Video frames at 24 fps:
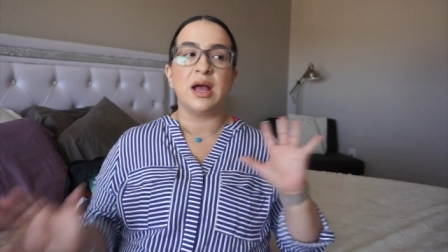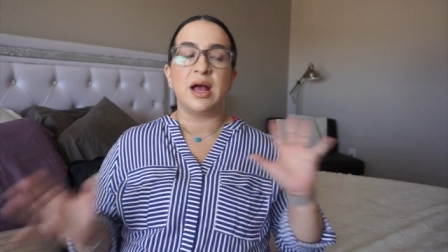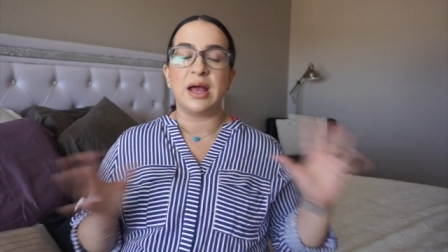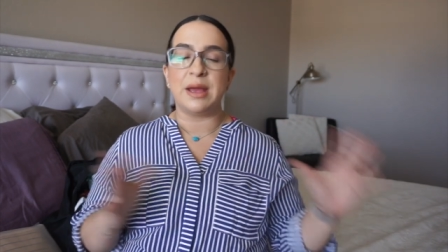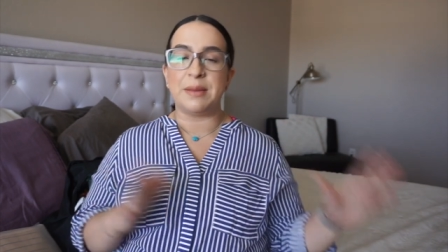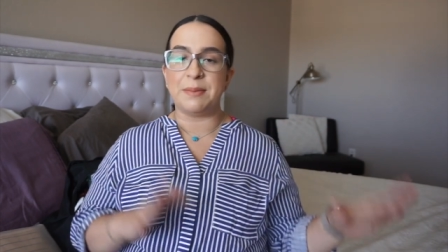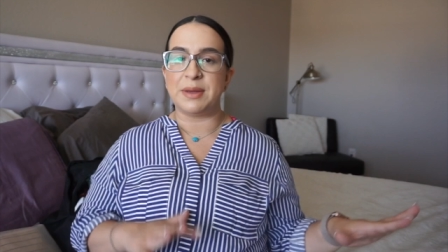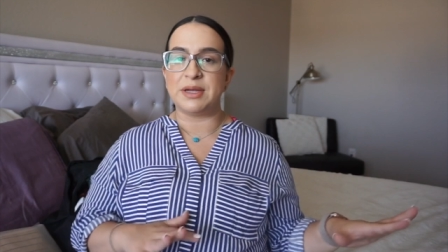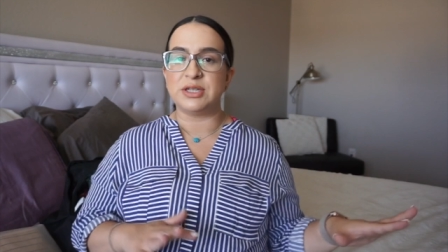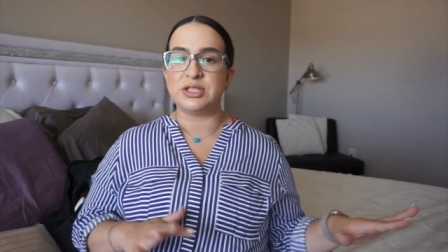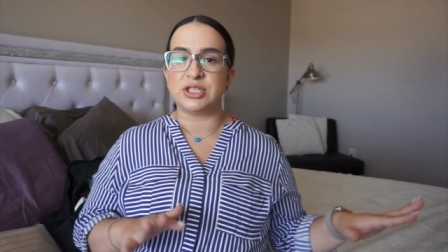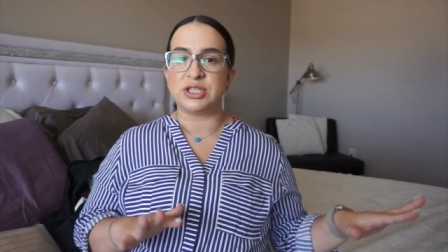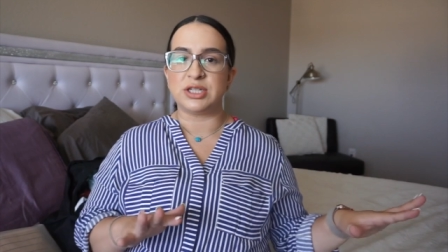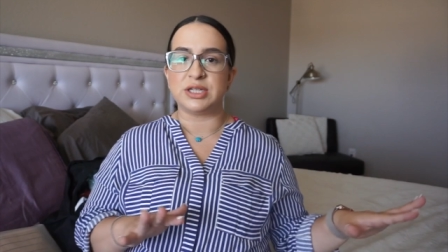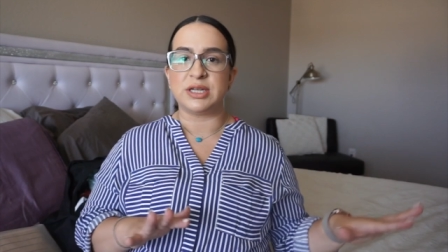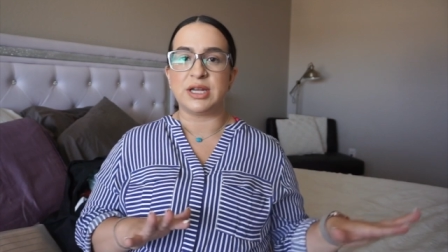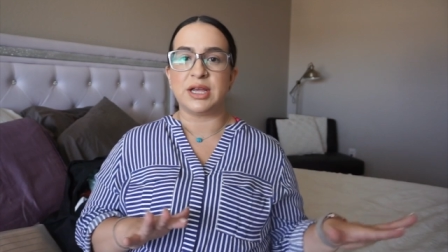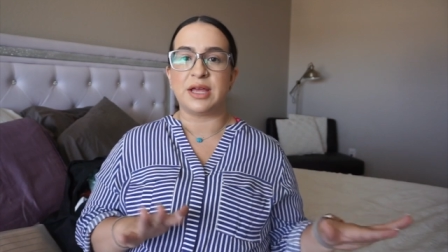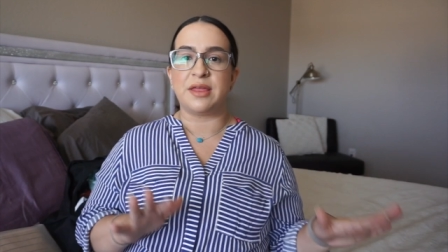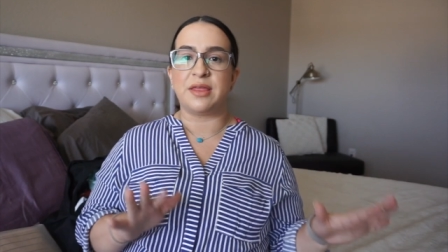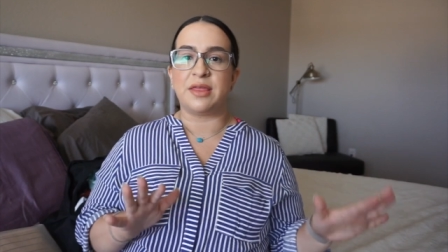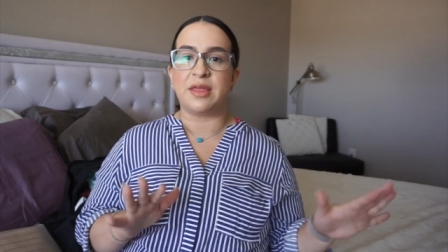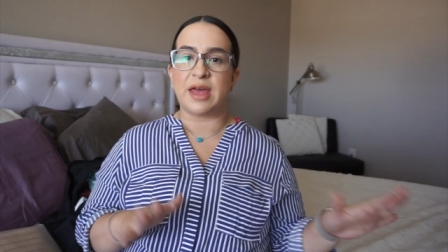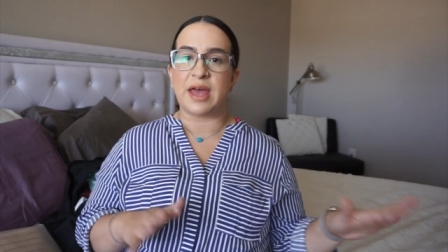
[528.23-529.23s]
I mentioned
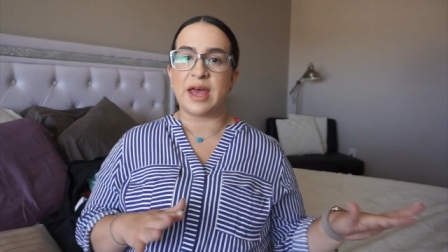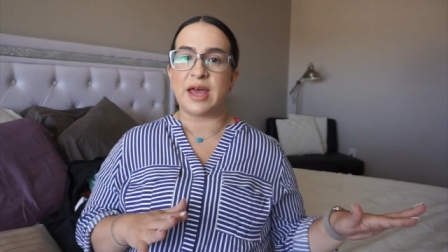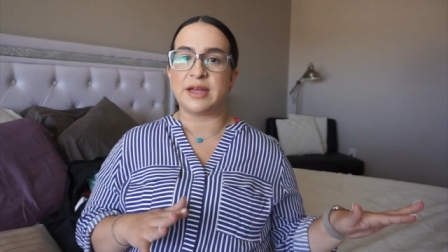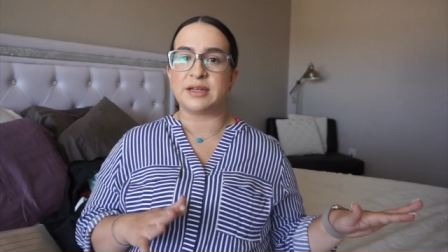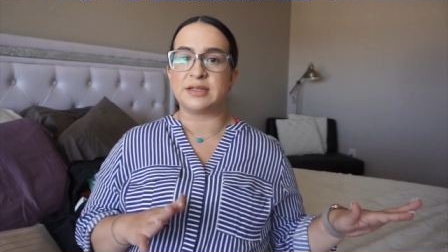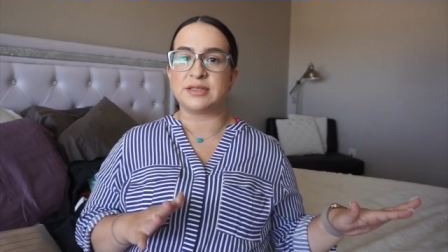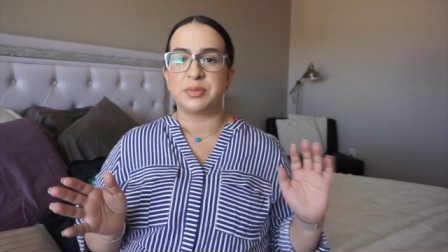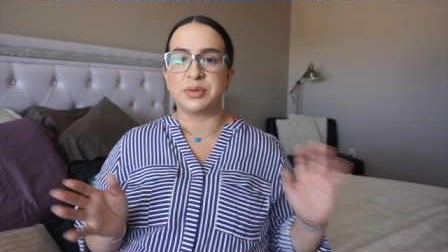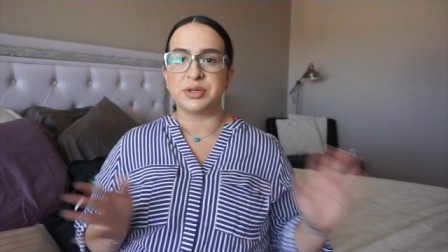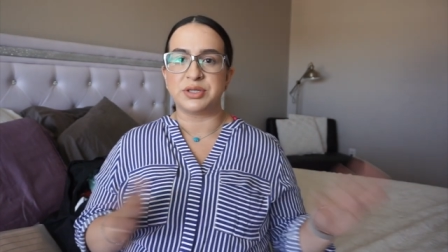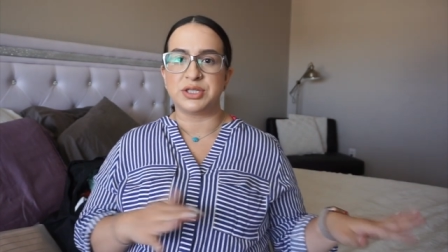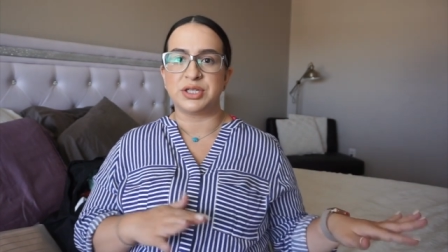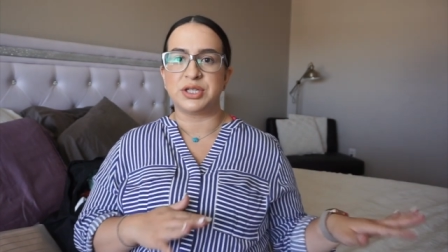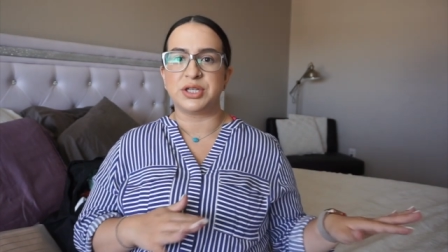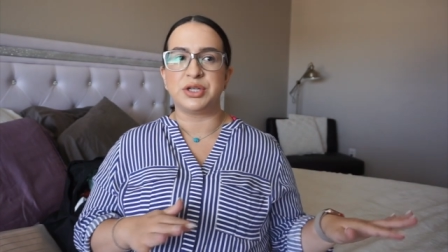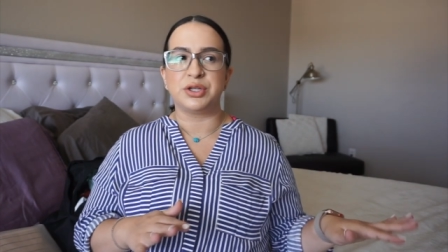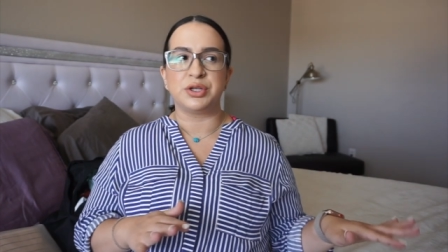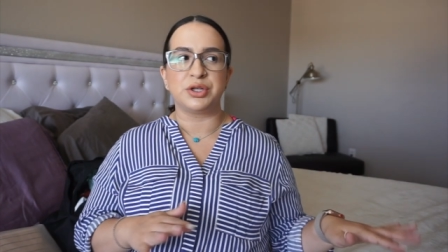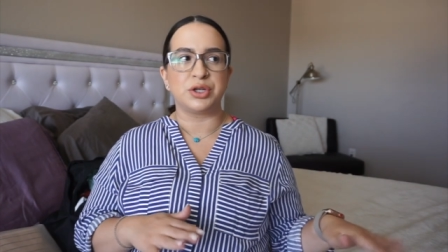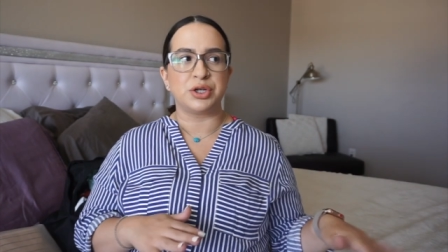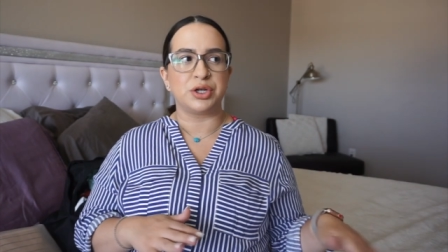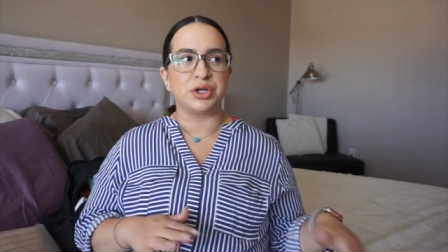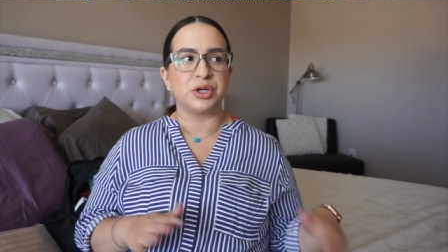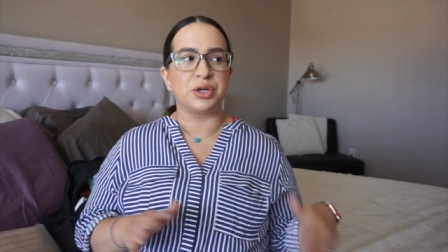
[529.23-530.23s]
that
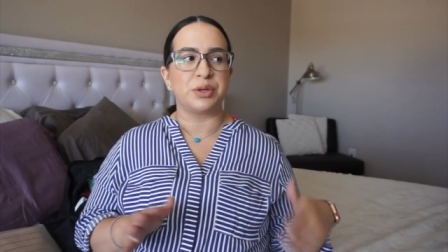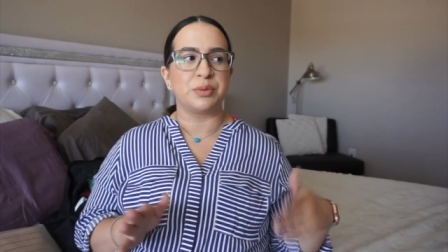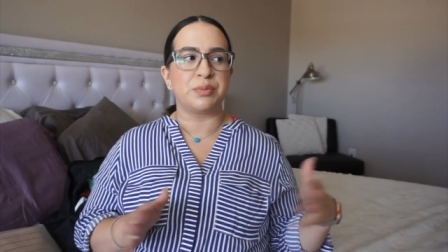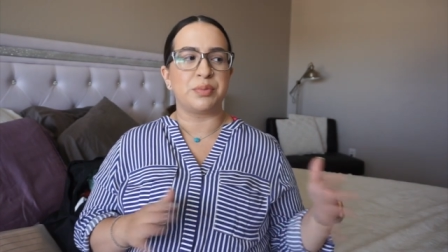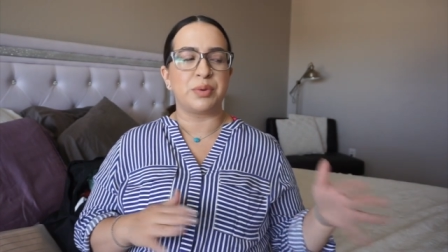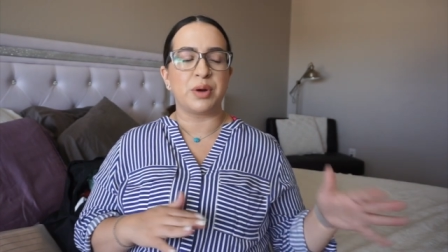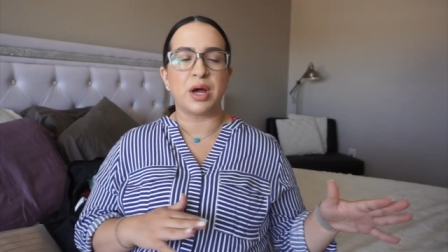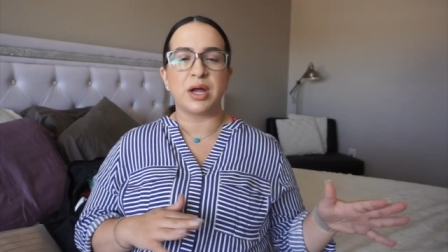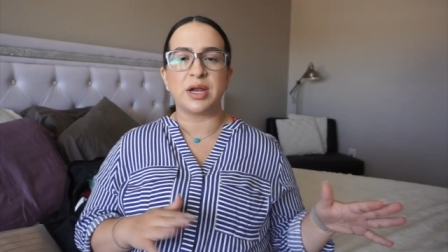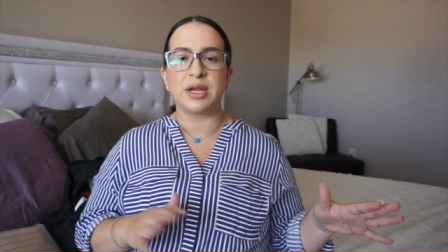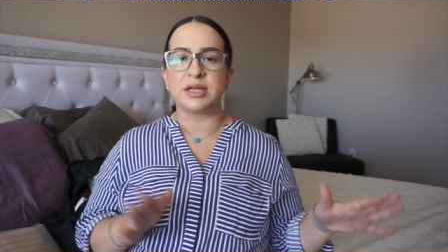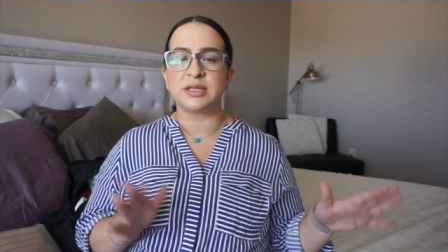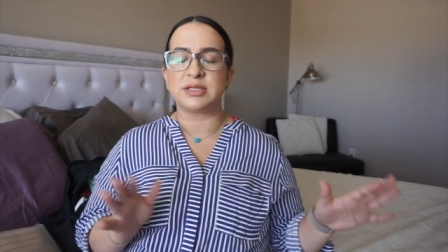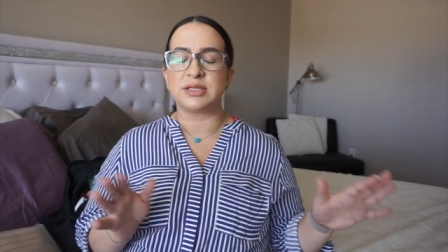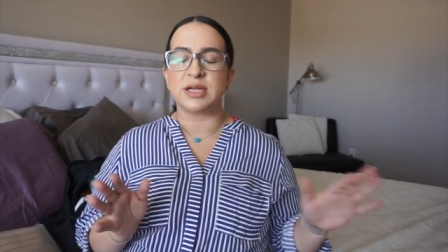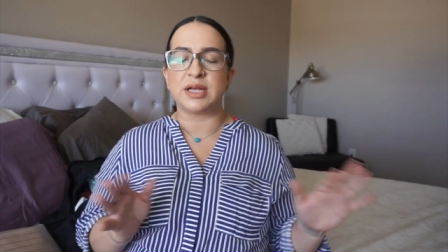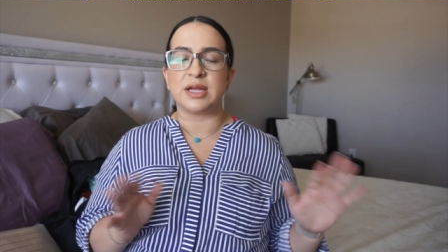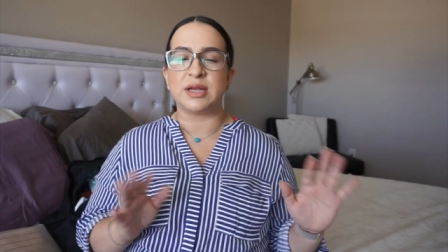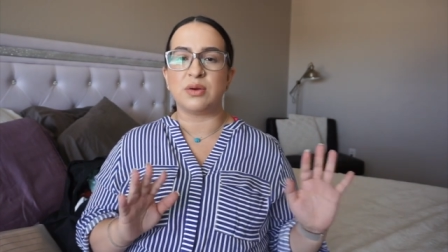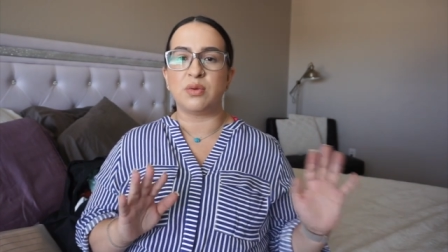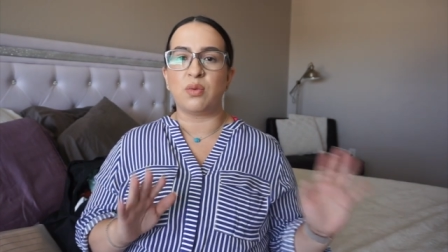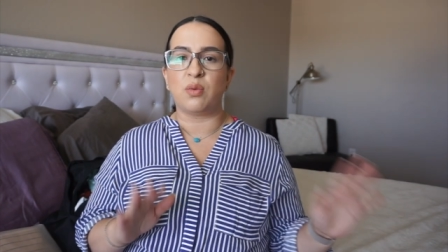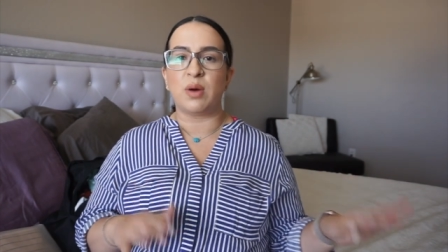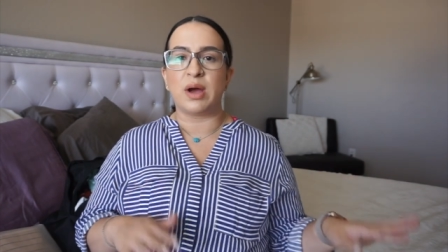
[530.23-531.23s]
particular product
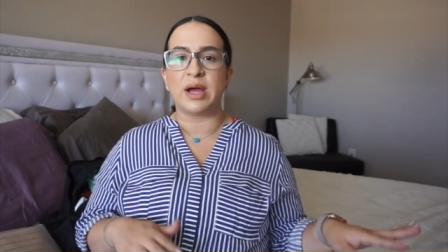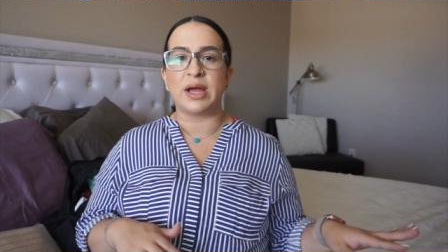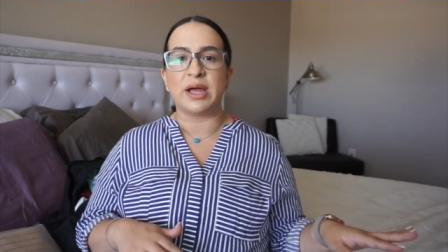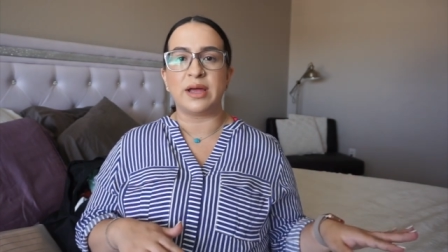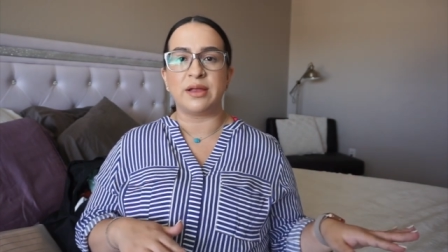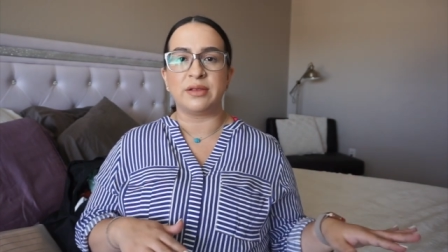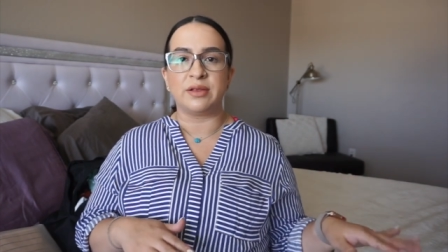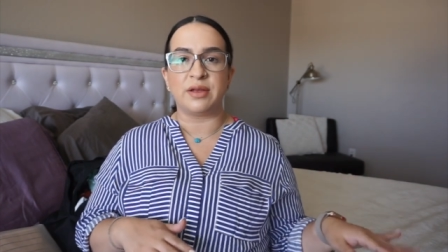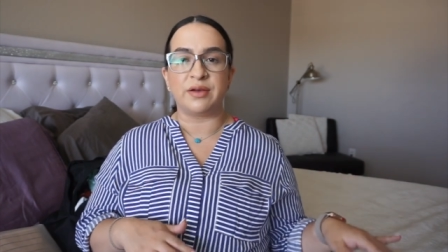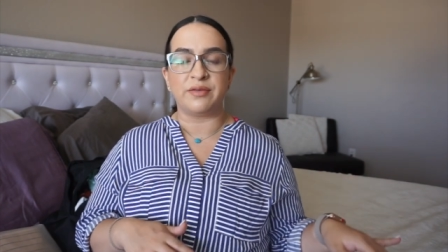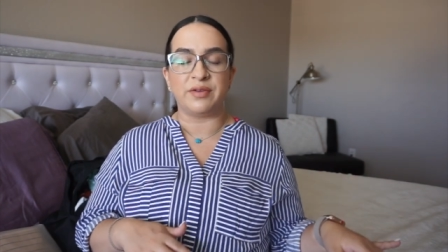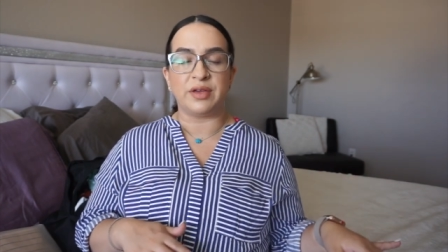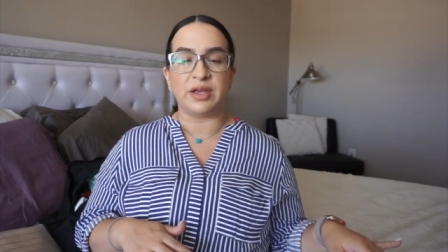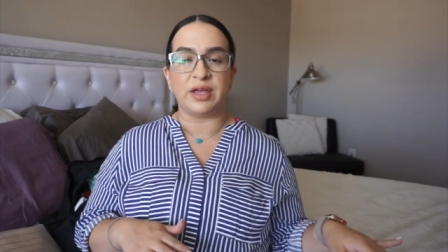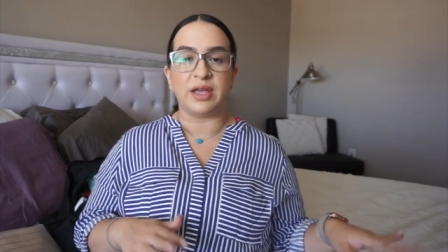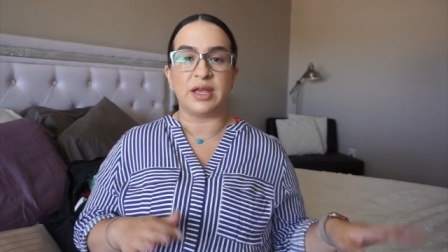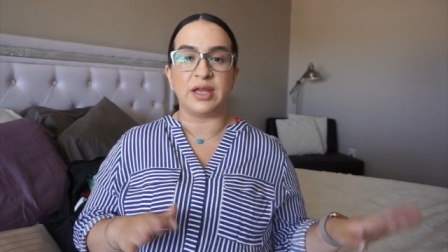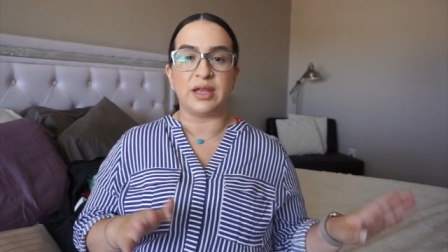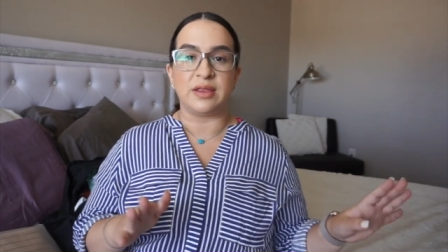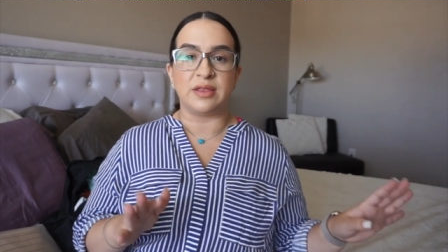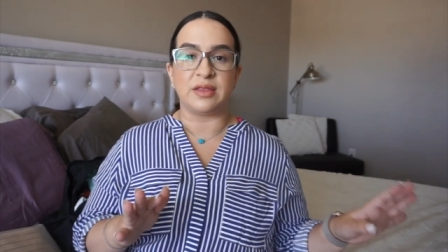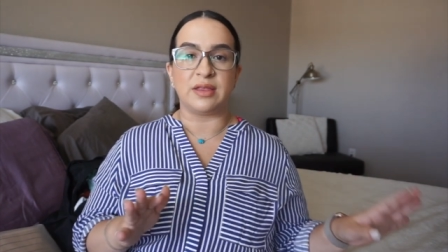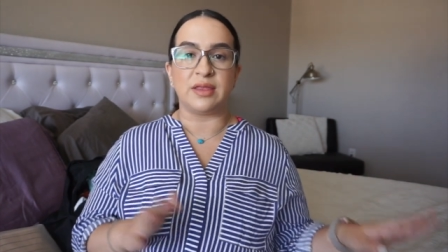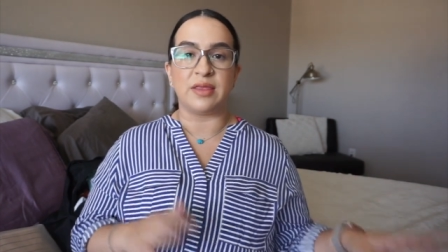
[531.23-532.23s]
and why I love it
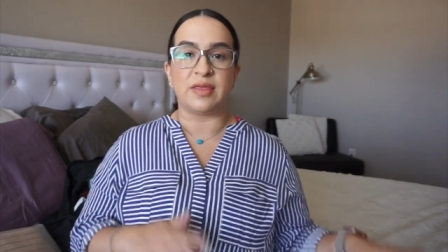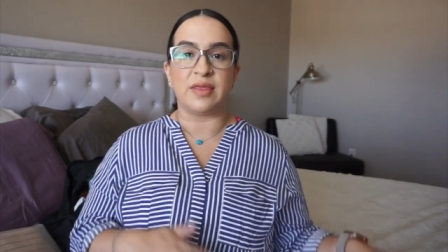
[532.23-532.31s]
in